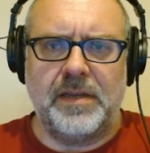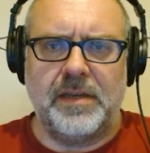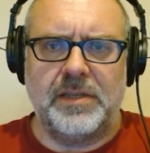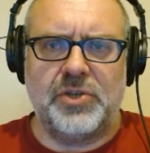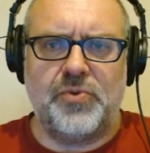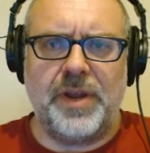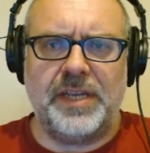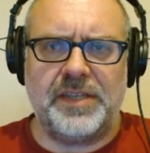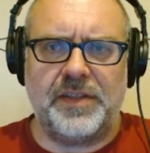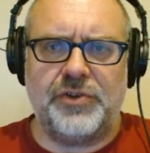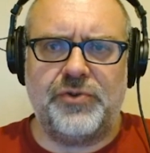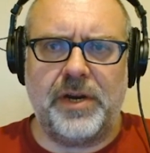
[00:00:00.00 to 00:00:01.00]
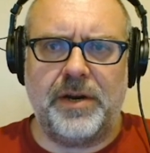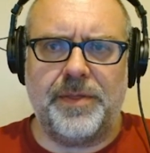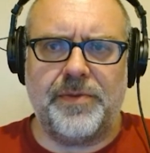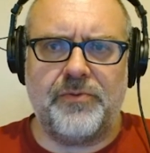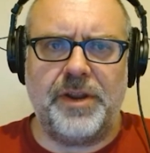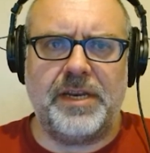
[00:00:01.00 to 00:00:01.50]
squeezing the trigger
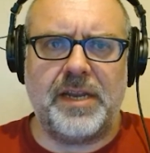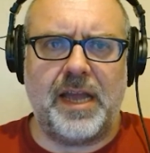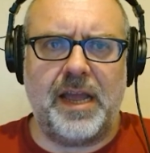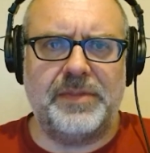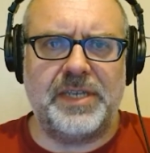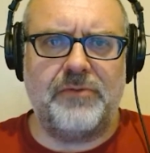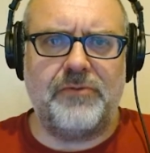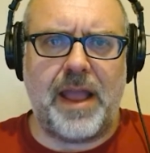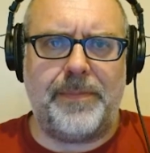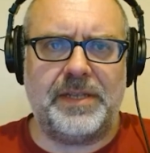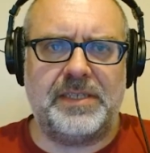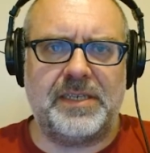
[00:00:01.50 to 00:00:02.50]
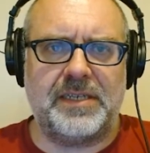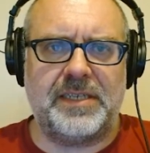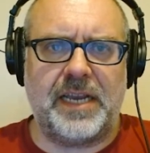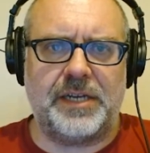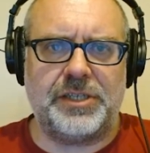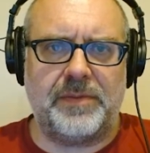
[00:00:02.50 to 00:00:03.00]
3 times in rapid
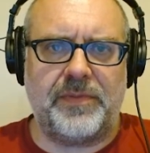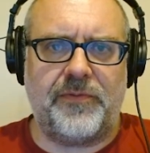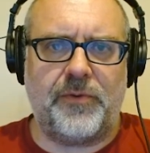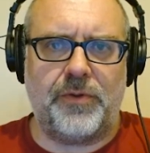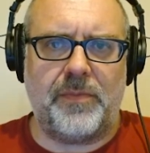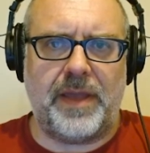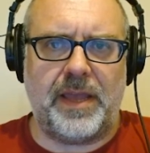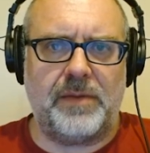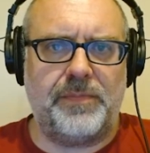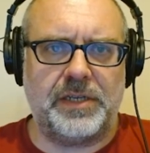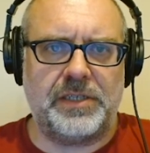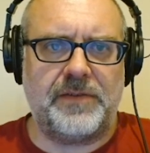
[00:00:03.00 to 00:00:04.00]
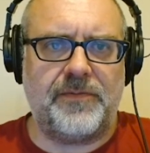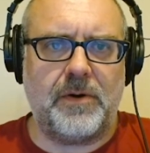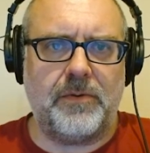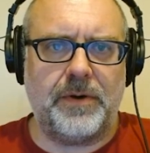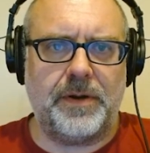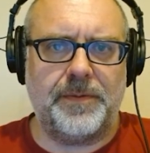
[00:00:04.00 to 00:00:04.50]
succession before the man pitched
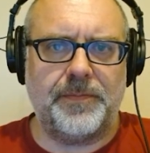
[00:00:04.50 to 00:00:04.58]
forward.